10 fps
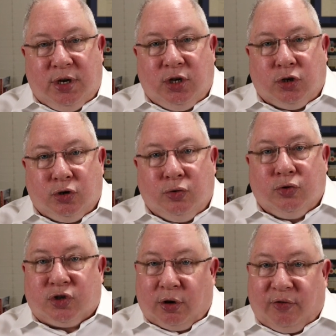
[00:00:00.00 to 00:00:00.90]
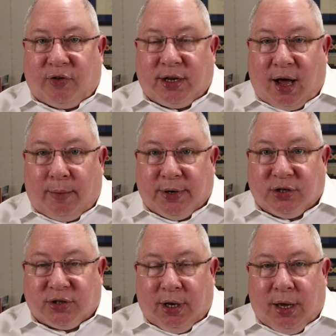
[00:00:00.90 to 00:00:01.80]
to do certified
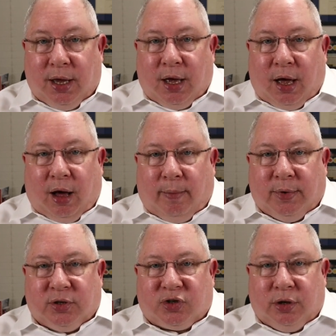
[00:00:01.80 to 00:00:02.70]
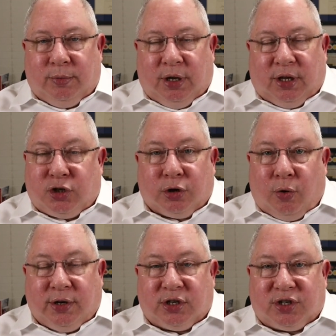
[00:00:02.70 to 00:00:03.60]
copies. Unless you're
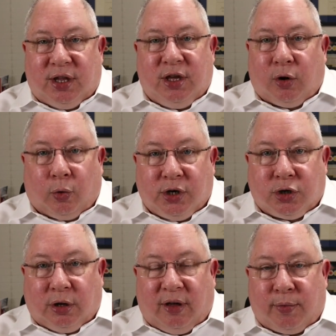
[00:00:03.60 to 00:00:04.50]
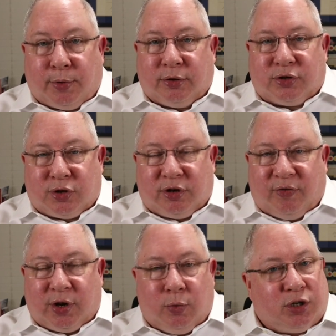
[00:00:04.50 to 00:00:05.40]
going to send the original of a birth
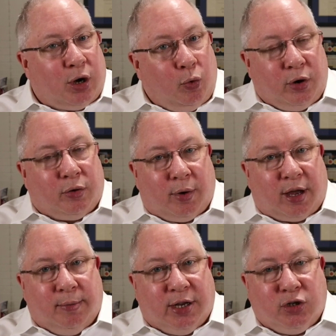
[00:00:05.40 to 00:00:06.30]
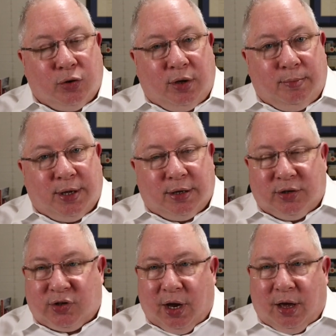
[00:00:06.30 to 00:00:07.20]
certificate, which I wouldn't recommend doing
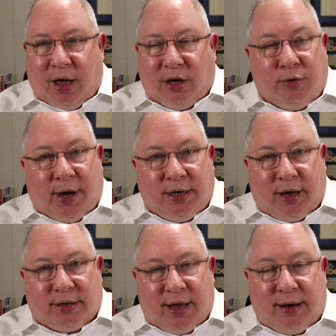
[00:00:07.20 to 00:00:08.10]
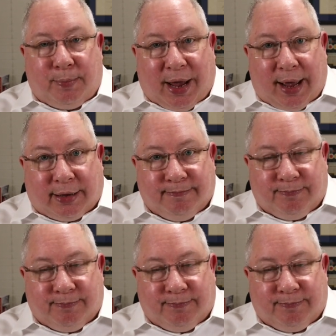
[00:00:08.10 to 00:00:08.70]
because you might not get it back.